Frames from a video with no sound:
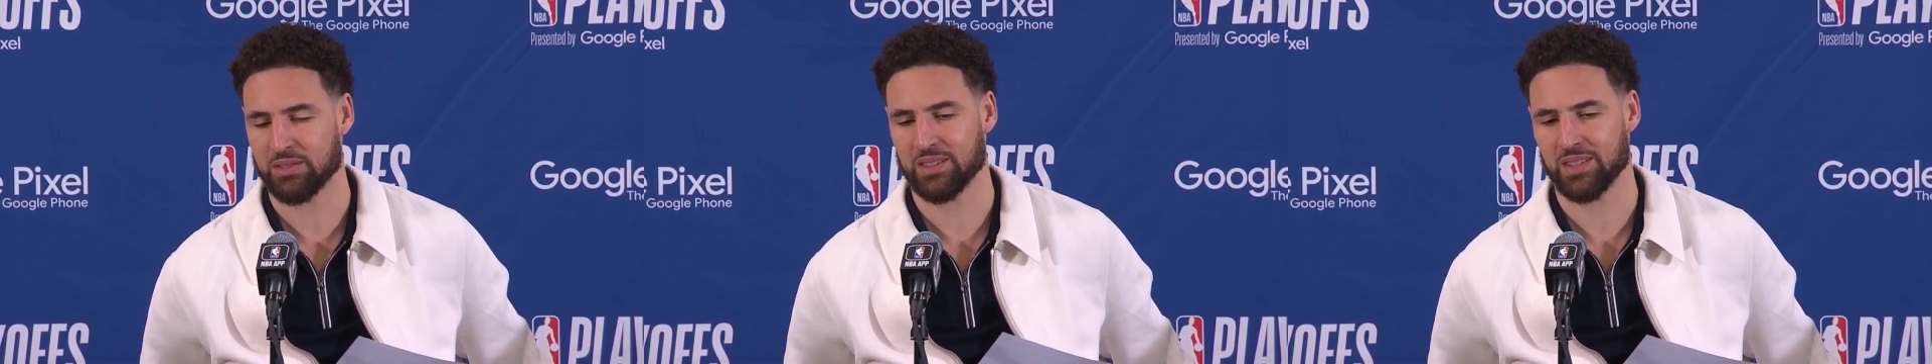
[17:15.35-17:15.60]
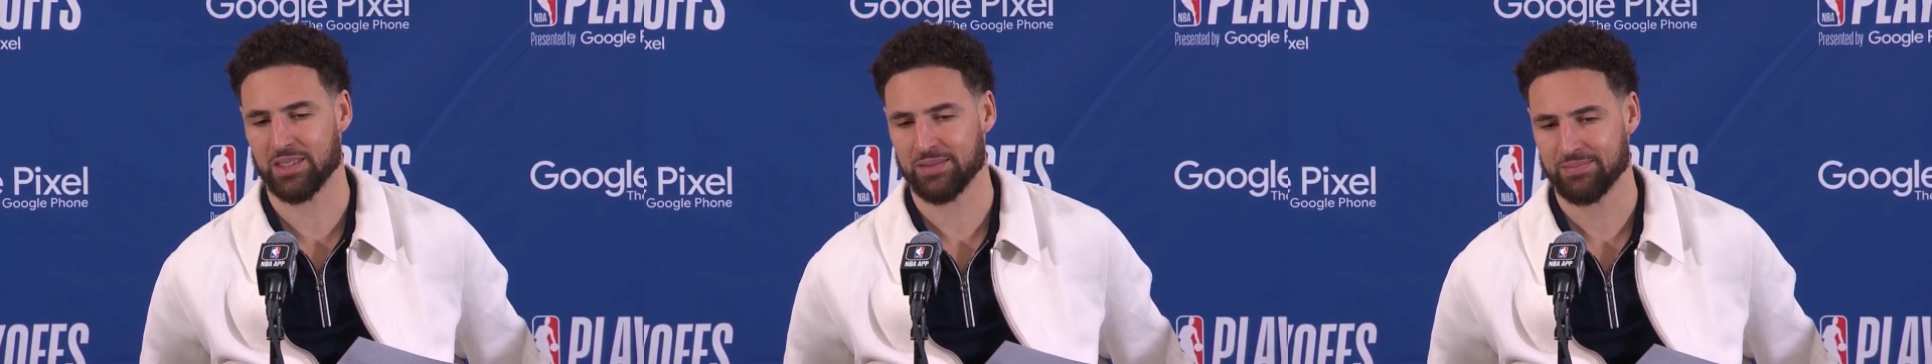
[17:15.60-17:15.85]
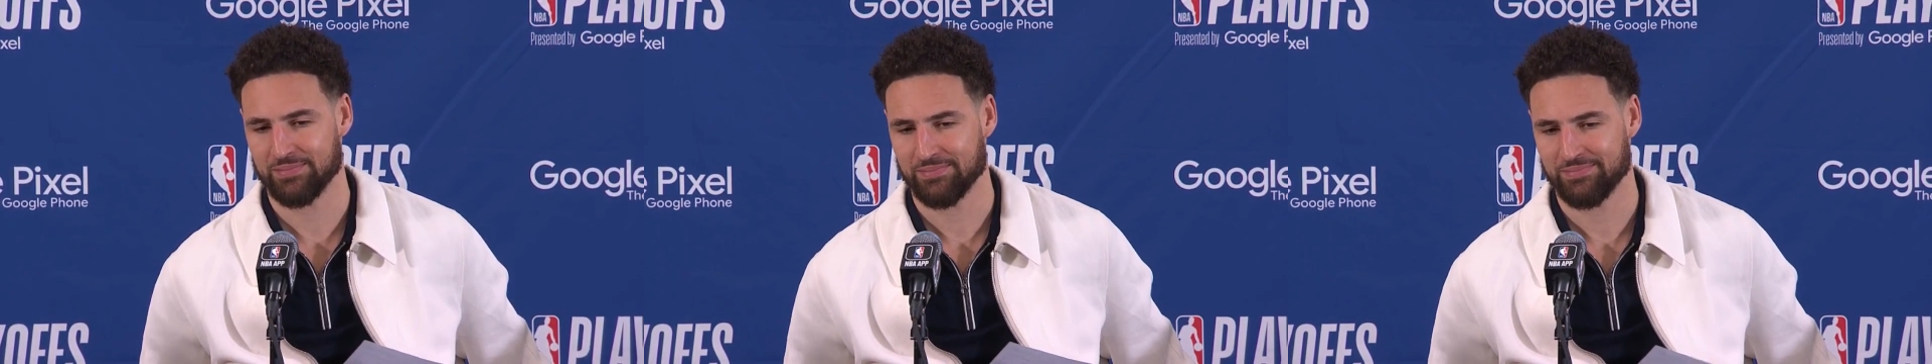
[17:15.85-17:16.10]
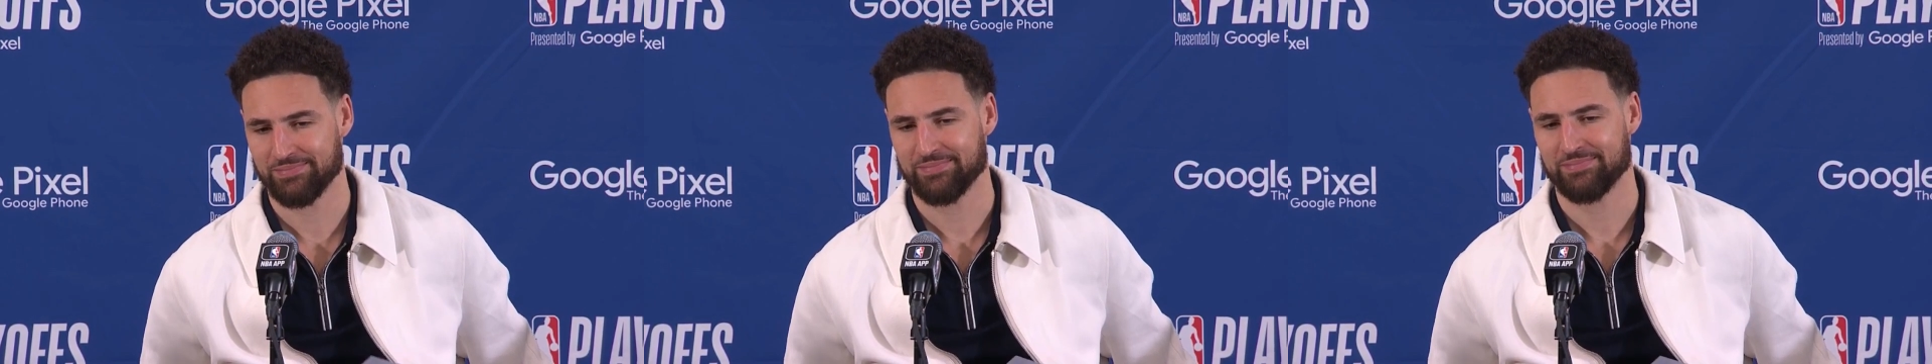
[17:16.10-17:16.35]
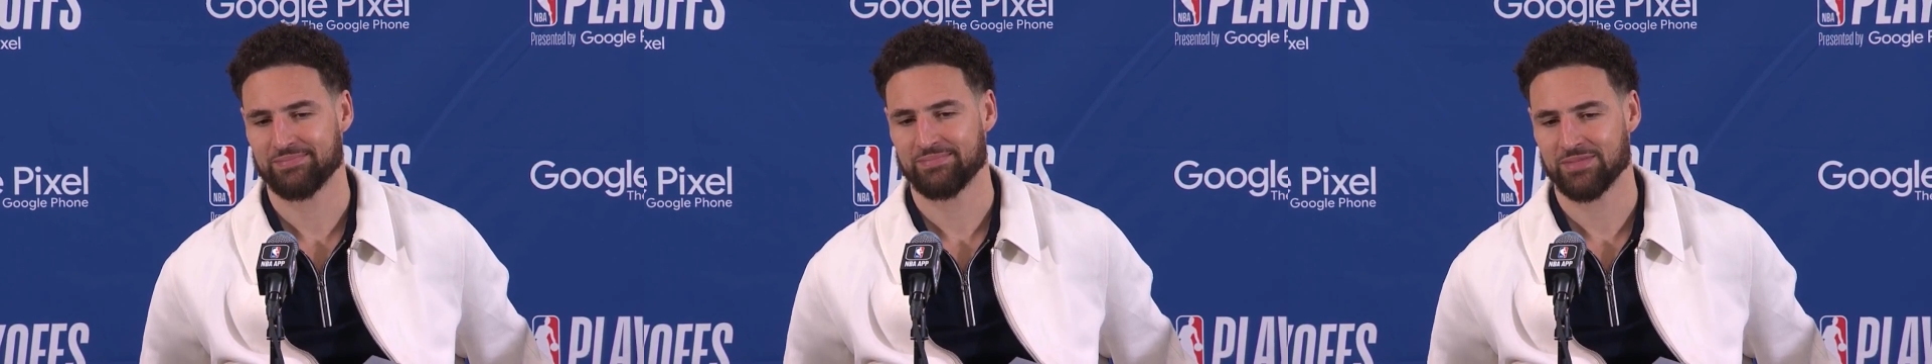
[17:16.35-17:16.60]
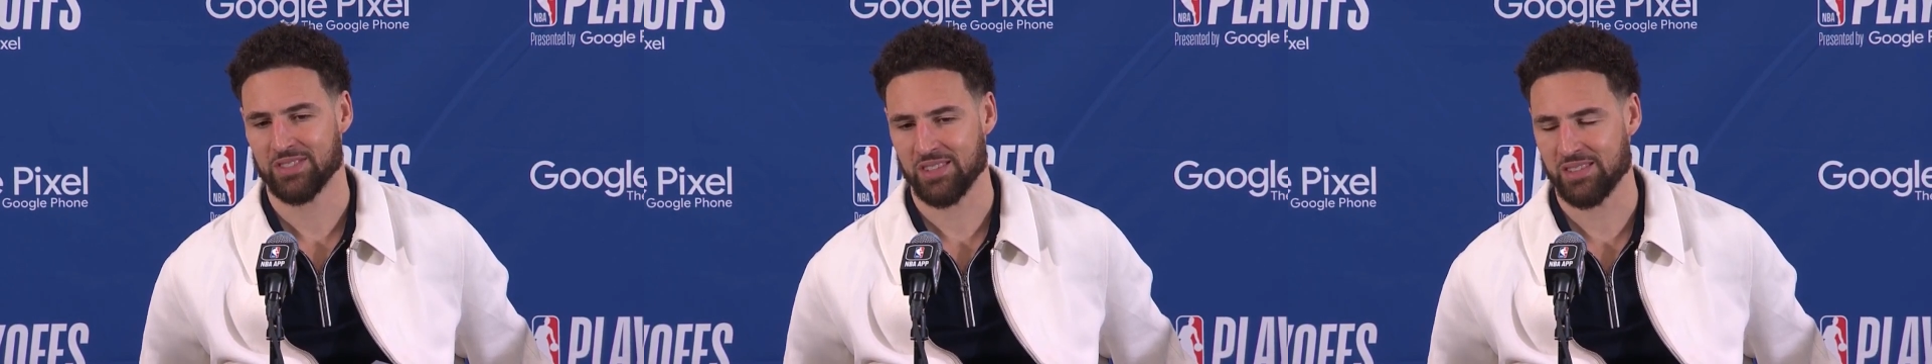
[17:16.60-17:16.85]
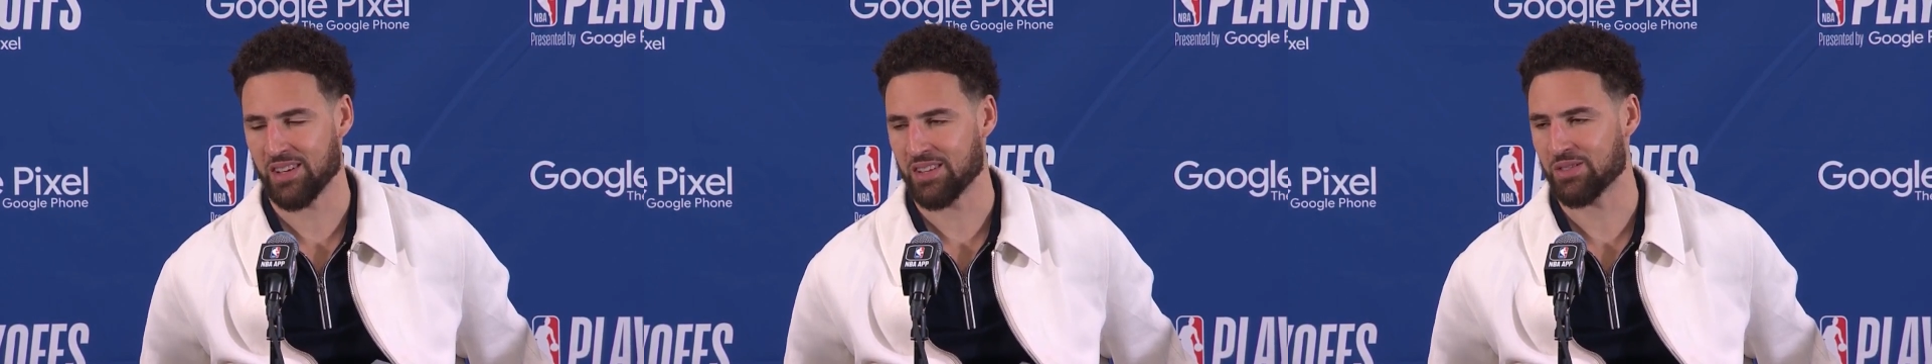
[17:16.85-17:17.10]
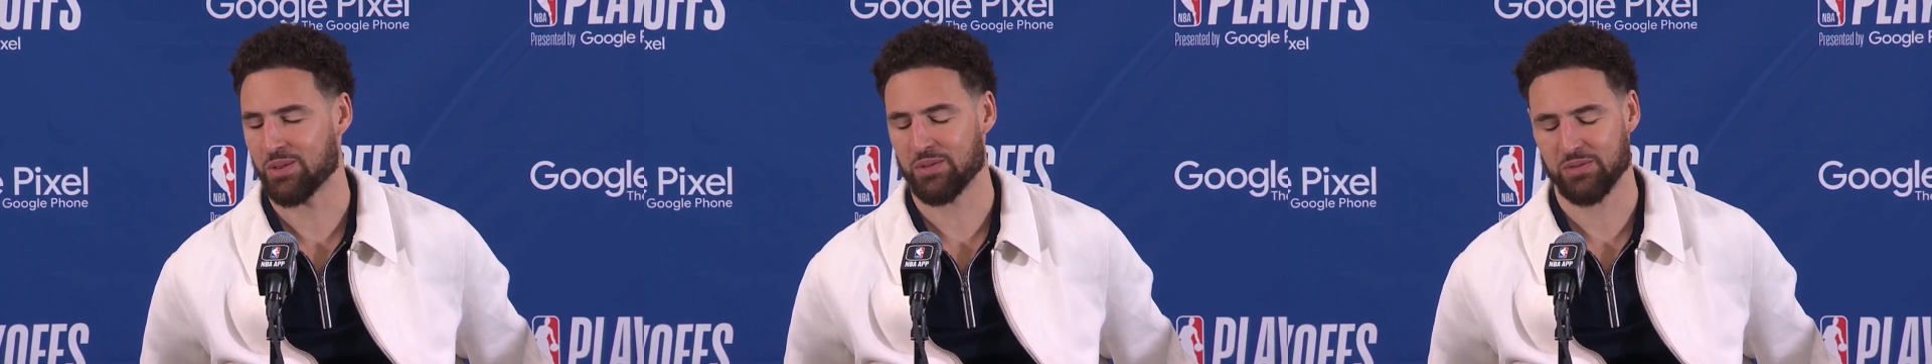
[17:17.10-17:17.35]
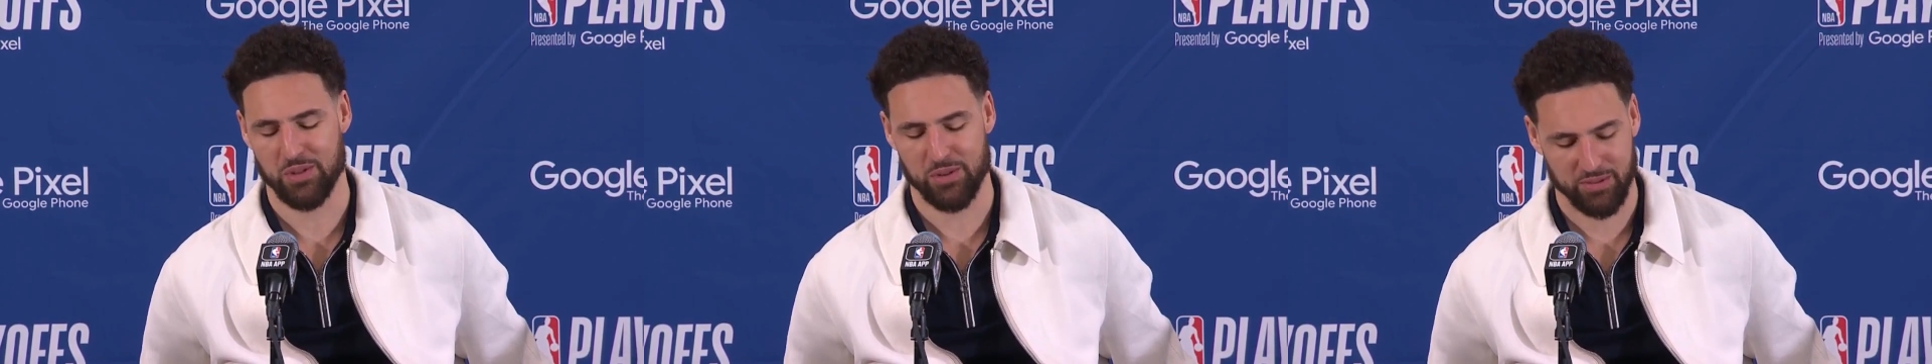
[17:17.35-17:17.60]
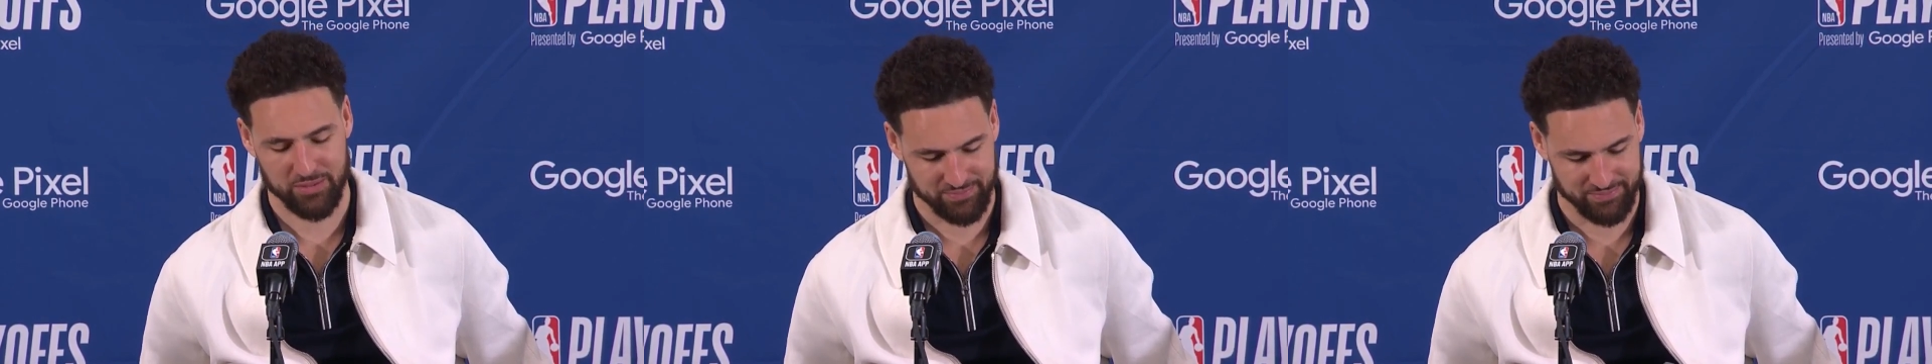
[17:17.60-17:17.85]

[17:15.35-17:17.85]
to success going forward.